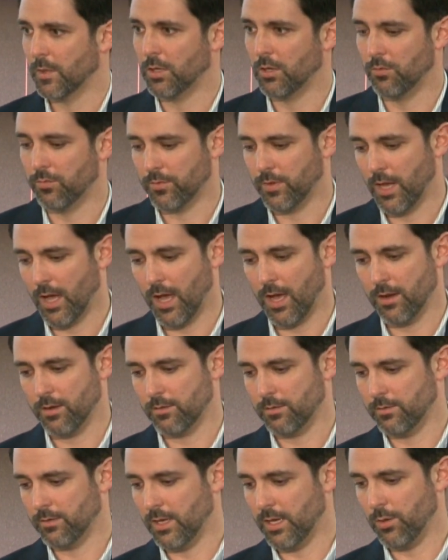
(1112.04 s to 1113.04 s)
You've got
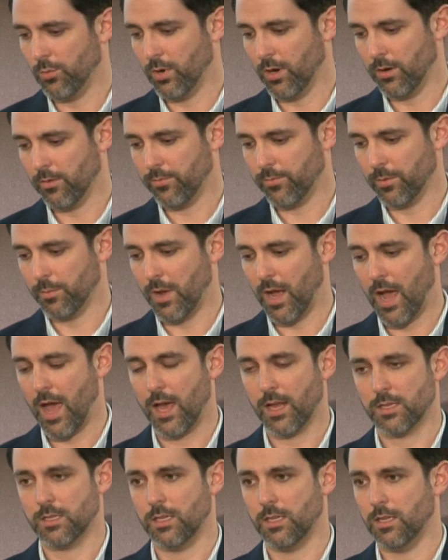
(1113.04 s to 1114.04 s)
anywhere from
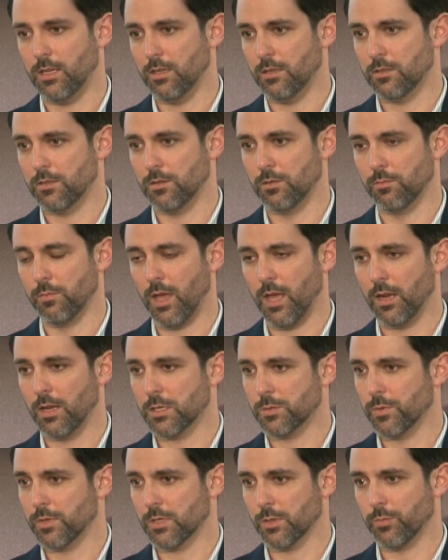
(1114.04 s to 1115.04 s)
IT to
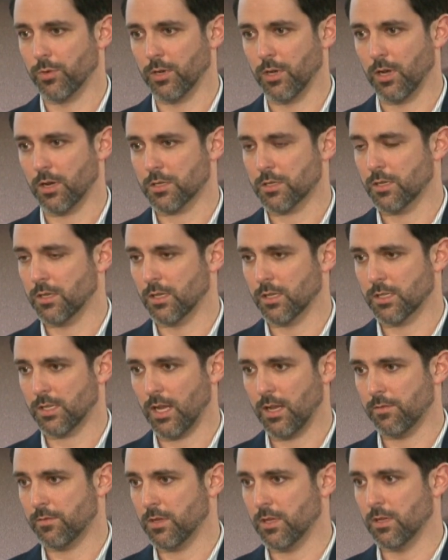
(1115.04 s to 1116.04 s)
management to production to
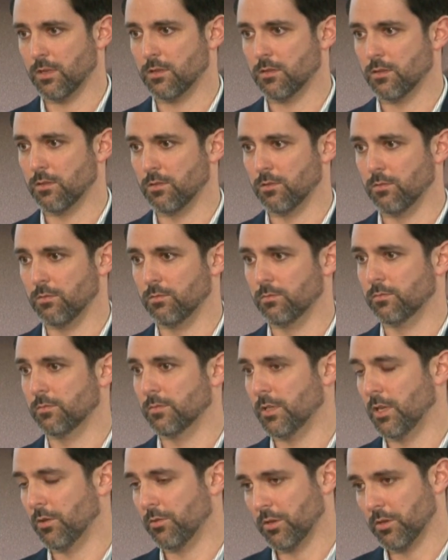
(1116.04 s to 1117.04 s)
safety to
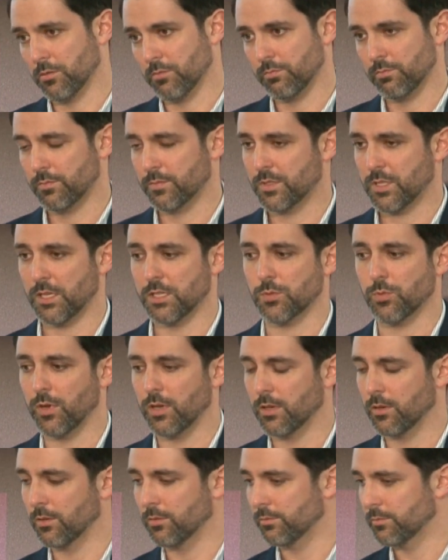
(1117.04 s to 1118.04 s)
your
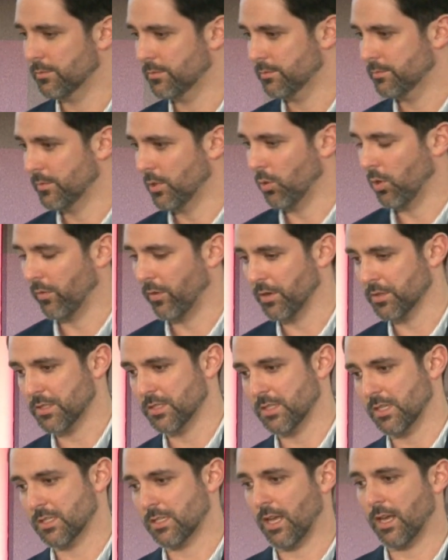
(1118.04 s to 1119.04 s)
C-suite and whoever else
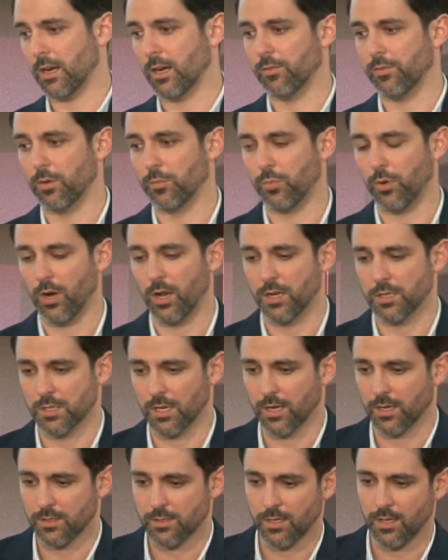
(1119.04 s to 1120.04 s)
needs to sign off on
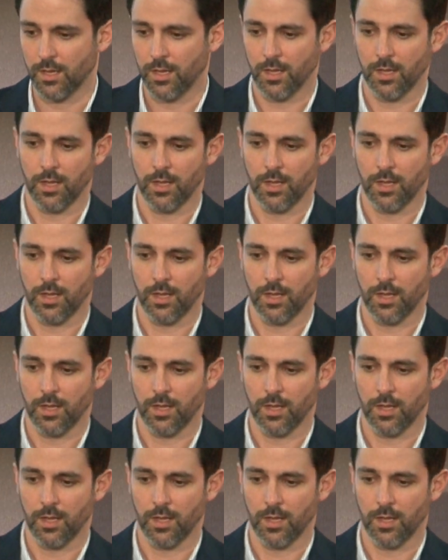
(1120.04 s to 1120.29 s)
projects.